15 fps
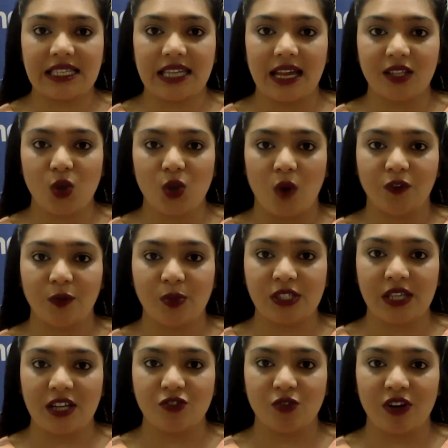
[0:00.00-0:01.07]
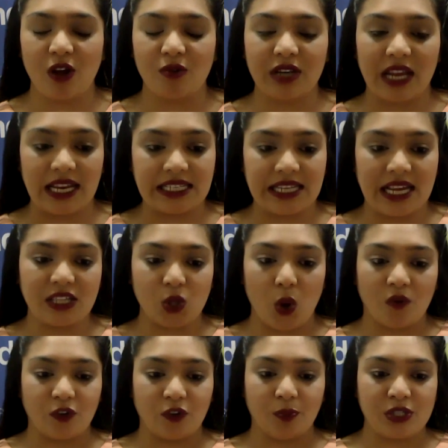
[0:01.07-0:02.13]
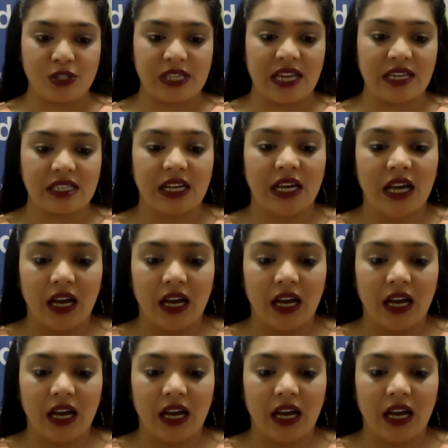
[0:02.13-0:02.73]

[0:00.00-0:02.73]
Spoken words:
0.6% to around 0.8%.